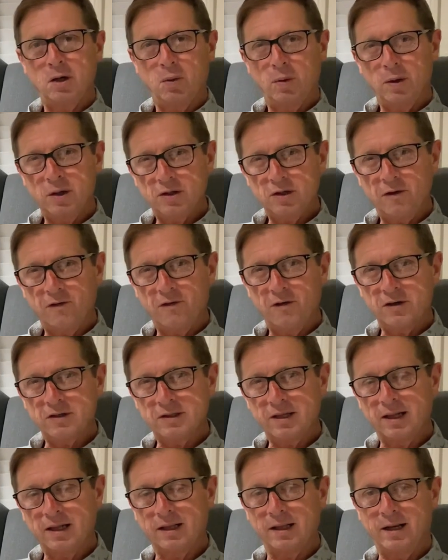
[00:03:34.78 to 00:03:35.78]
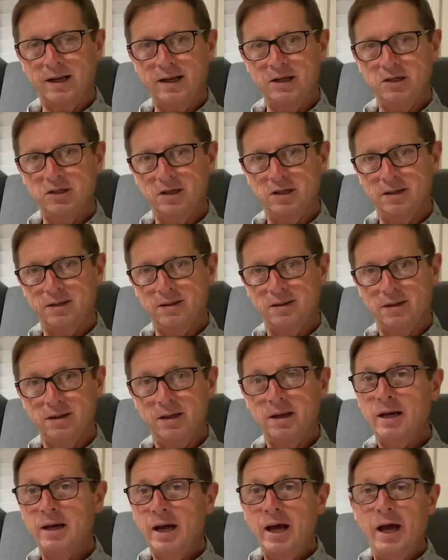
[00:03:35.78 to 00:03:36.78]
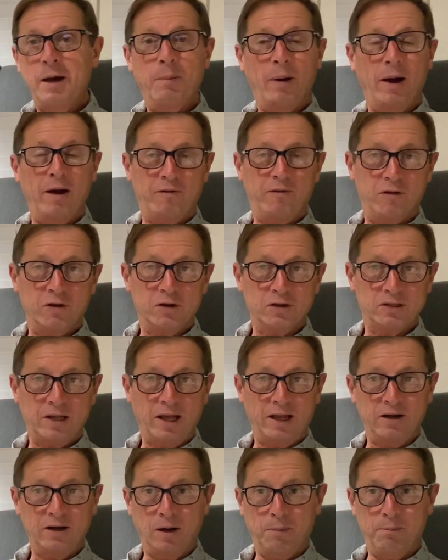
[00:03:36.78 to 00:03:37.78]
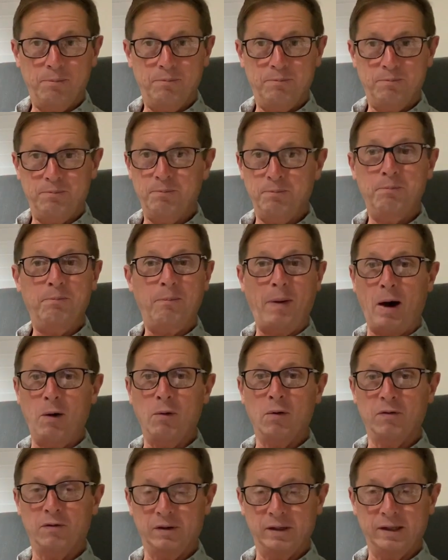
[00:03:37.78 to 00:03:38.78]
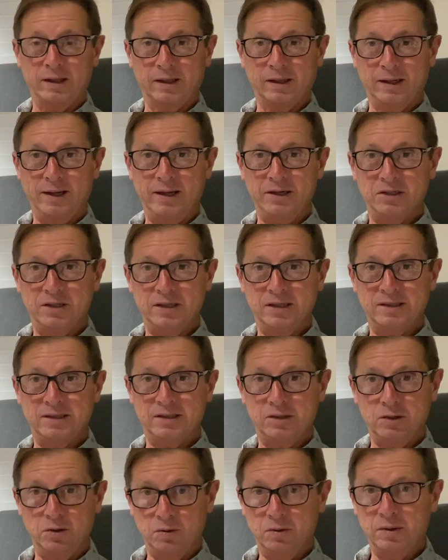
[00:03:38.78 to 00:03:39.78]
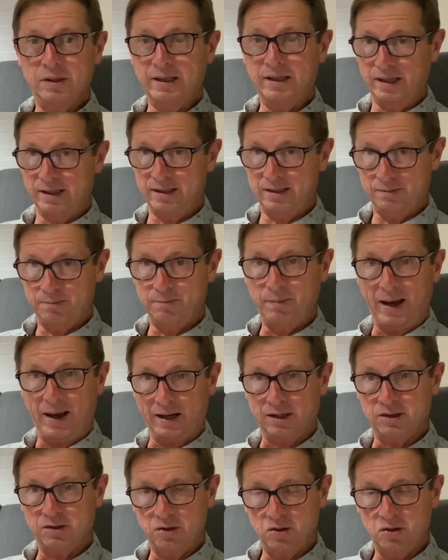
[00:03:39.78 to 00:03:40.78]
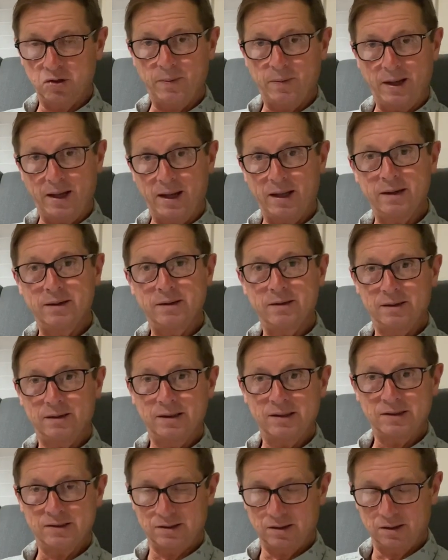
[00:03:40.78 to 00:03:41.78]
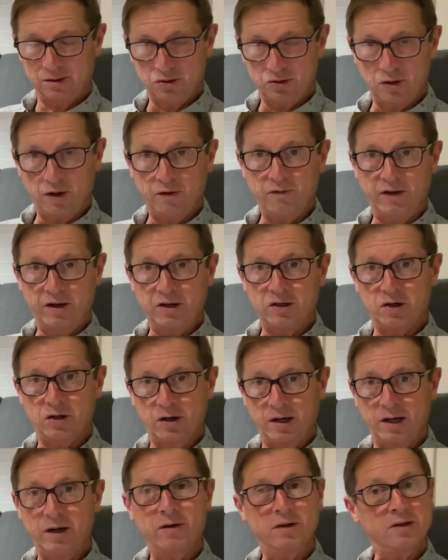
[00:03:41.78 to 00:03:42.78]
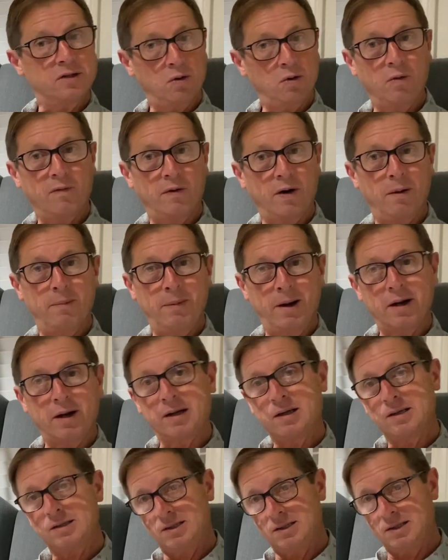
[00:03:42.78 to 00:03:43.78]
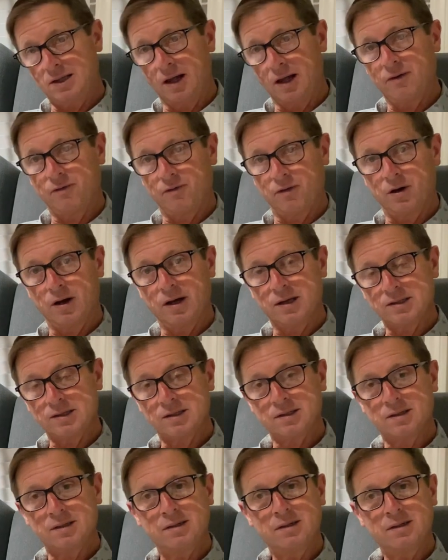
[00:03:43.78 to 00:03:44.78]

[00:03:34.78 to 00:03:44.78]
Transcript: What's your first inclination? My first and a powerful inclination is to get back to Japan. This adventure here is over. America is done for us.